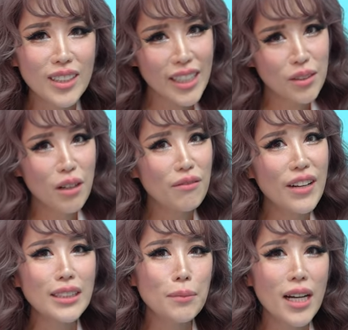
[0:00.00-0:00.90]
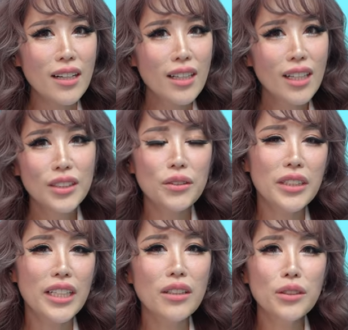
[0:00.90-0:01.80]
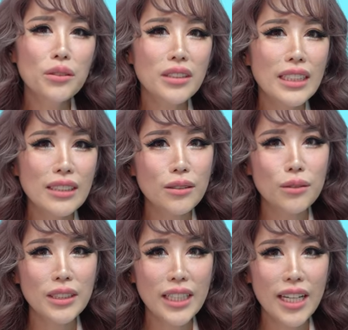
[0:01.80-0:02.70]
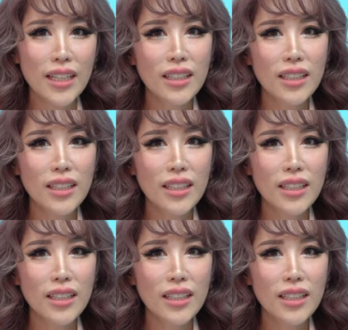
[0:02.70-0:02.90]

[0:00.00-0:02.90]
Then you confess, ma. So you cannot use this to say,